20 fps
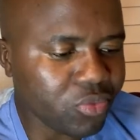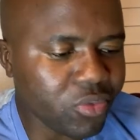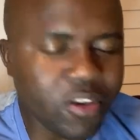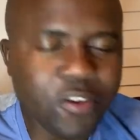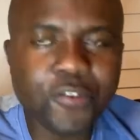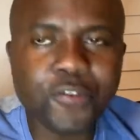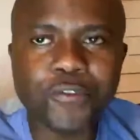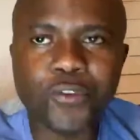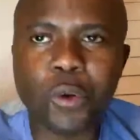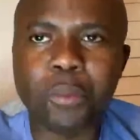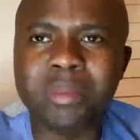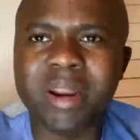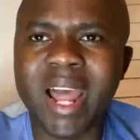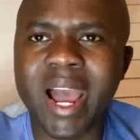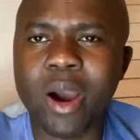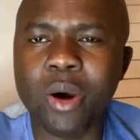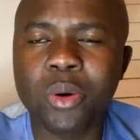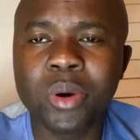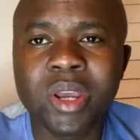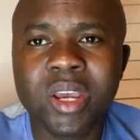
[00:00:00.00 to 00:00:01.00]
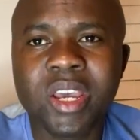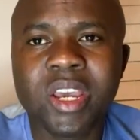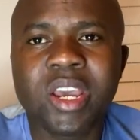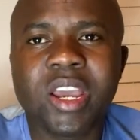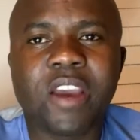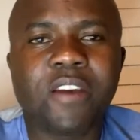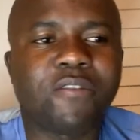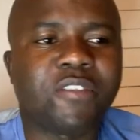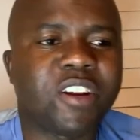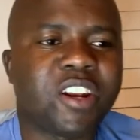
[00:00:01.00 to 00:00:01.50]
from now,
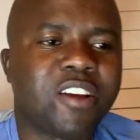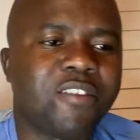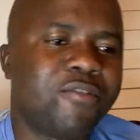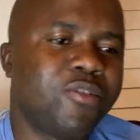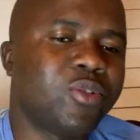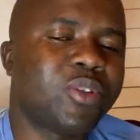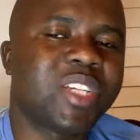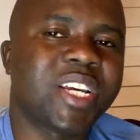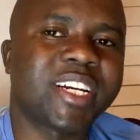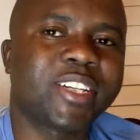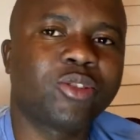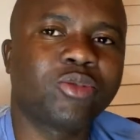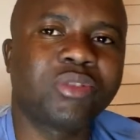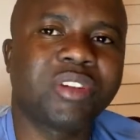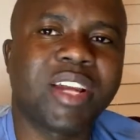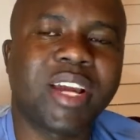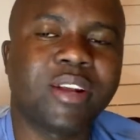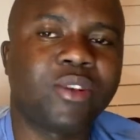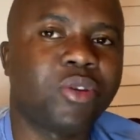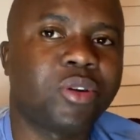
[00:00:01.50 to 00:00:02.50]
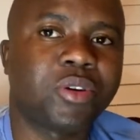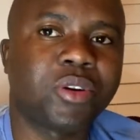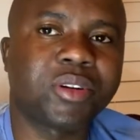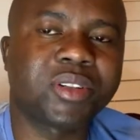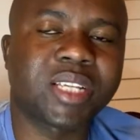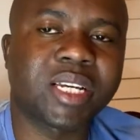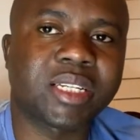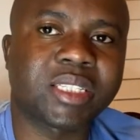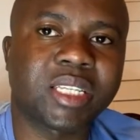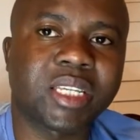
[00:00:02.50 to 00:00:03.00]
even if you check today and you're not
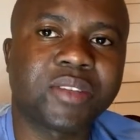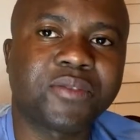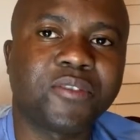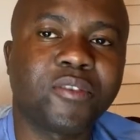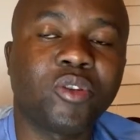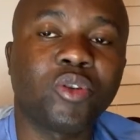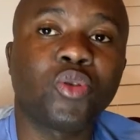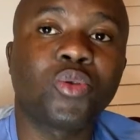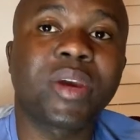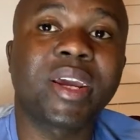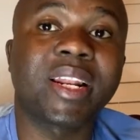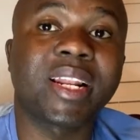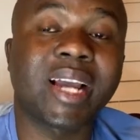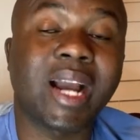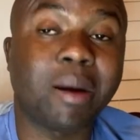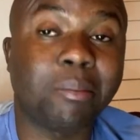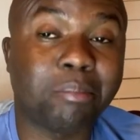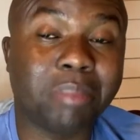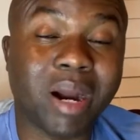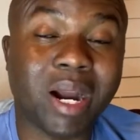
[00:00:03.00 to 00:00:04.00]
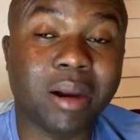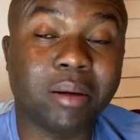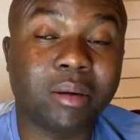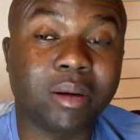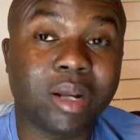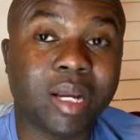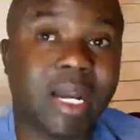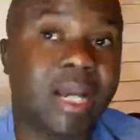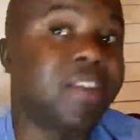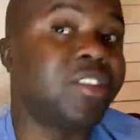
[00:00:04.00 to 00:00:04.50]
successful, you can come back
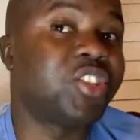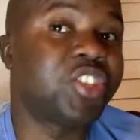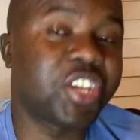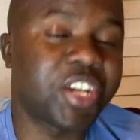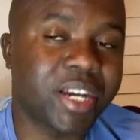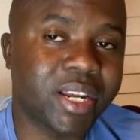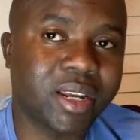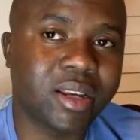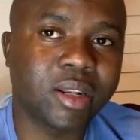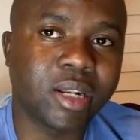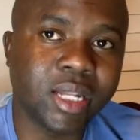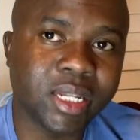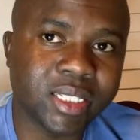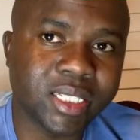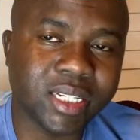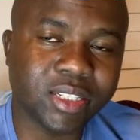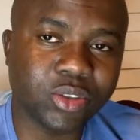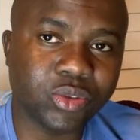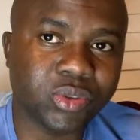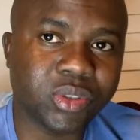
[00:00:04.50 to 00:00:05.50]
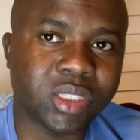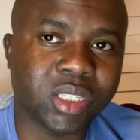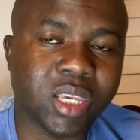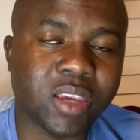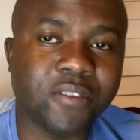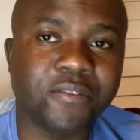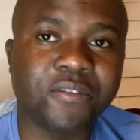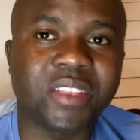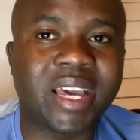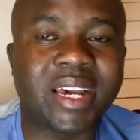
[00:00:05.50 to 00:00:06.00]
and check later to see
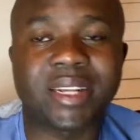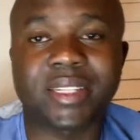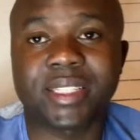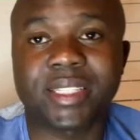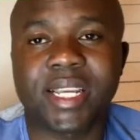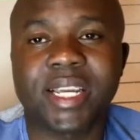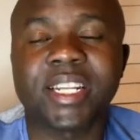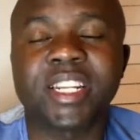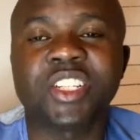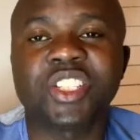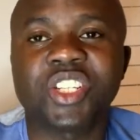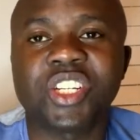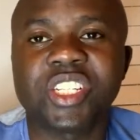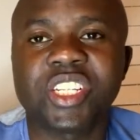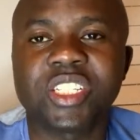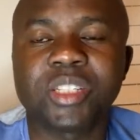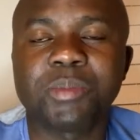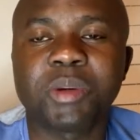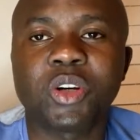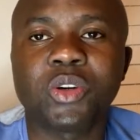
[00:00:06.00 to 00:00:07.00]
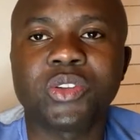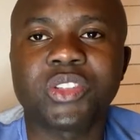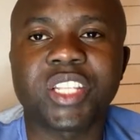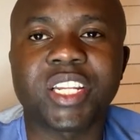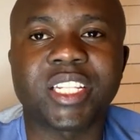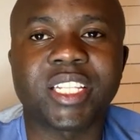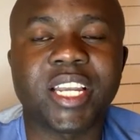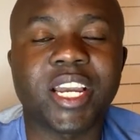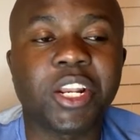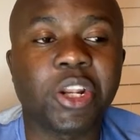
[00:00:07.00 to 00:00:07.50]
if there is any changes, because they
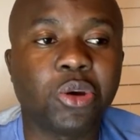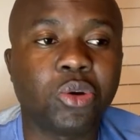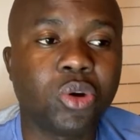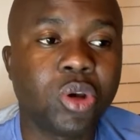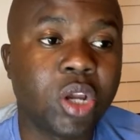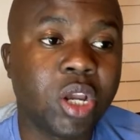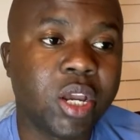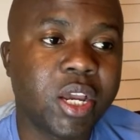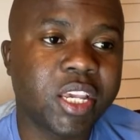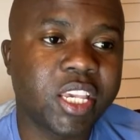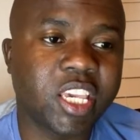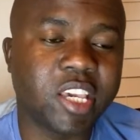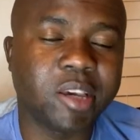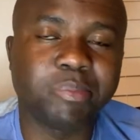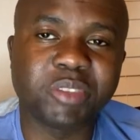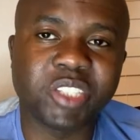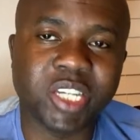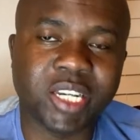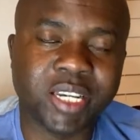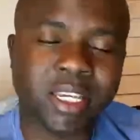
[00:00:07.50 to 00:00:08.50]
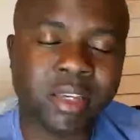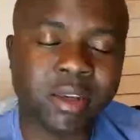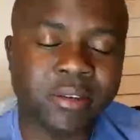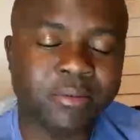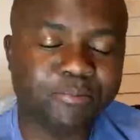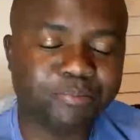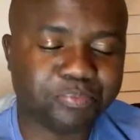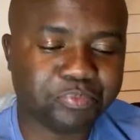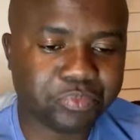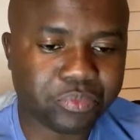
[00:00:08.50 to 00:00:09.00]
tell you keep checking
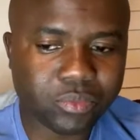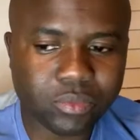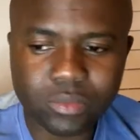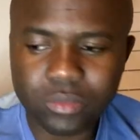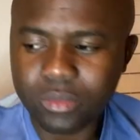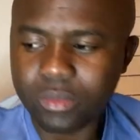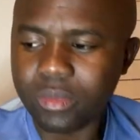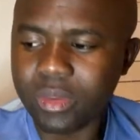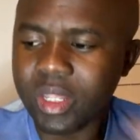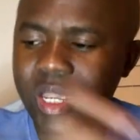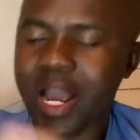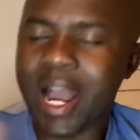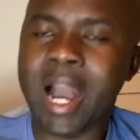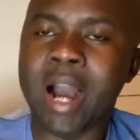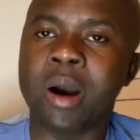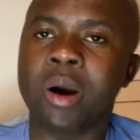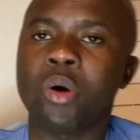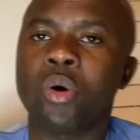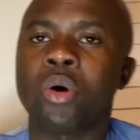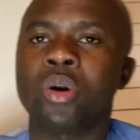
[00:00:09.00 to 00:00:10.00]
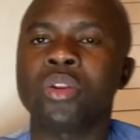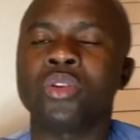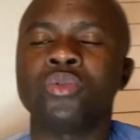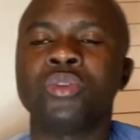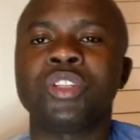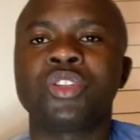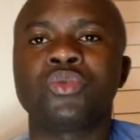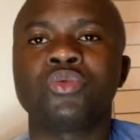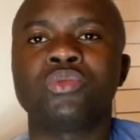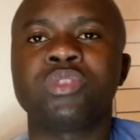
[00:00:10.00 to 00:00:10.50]
all the way
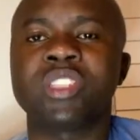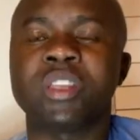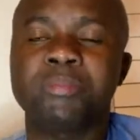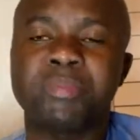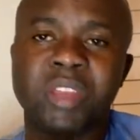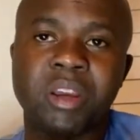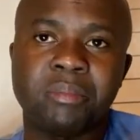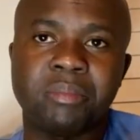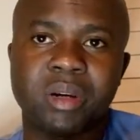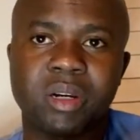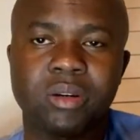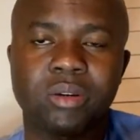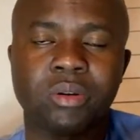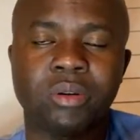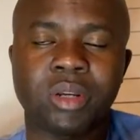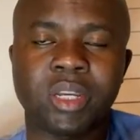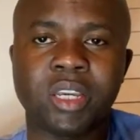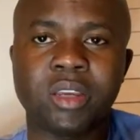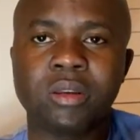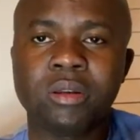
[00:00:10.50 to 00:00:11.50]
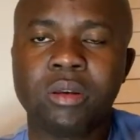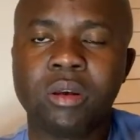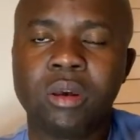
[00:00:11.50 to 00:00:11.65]
to September. Okay.